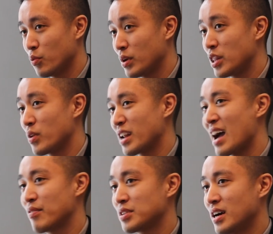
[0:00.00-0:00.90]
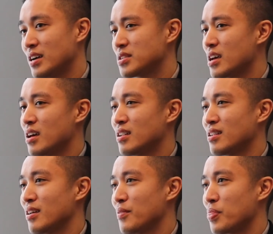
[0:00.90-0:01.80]
when they want to advertise,
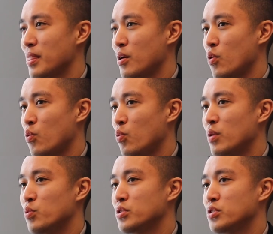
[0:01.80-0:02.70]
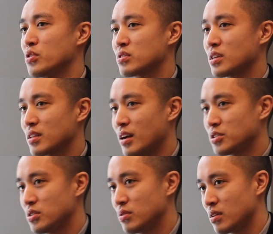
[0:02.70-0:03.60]
and what will your
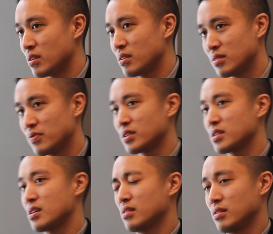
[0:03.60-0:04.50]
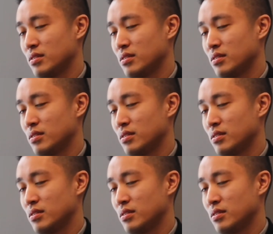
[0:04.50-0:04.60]
technology do to fix that?